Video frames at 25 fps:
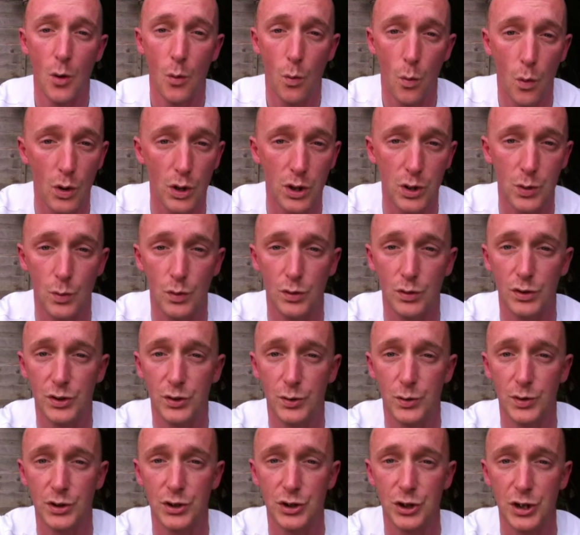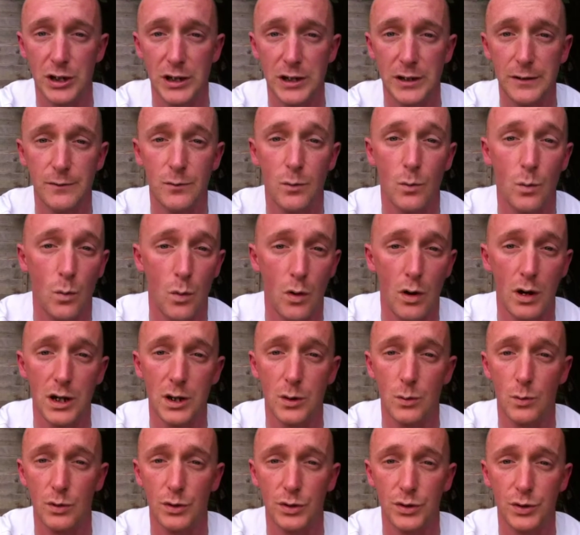what you want to achieve and why
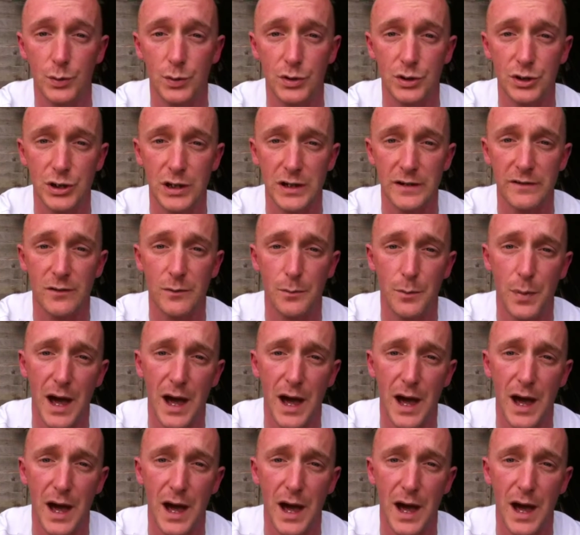you want to achieve it,